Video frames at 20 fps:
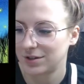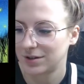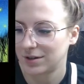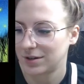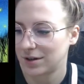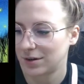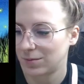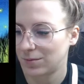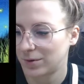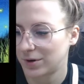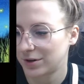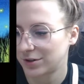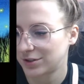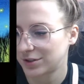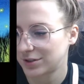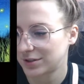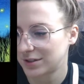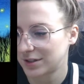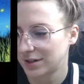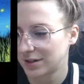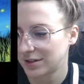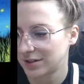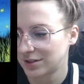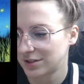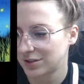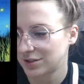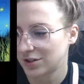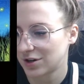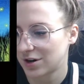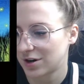And we're just going to
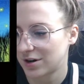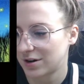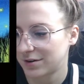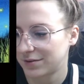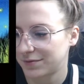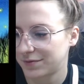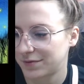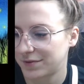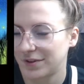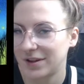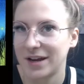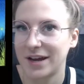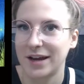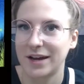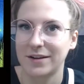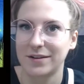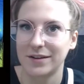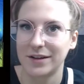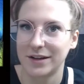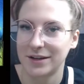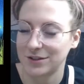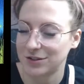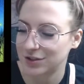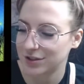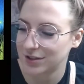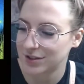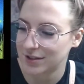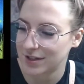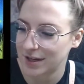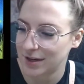start flailing
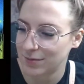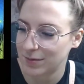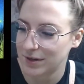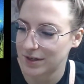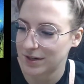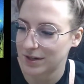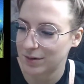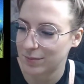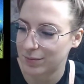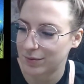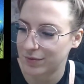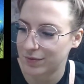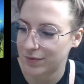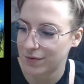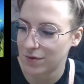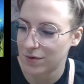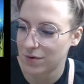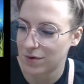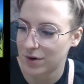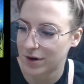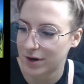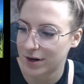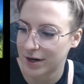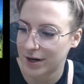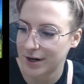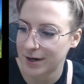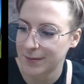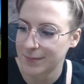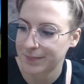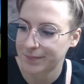just like we did
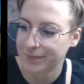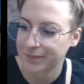before.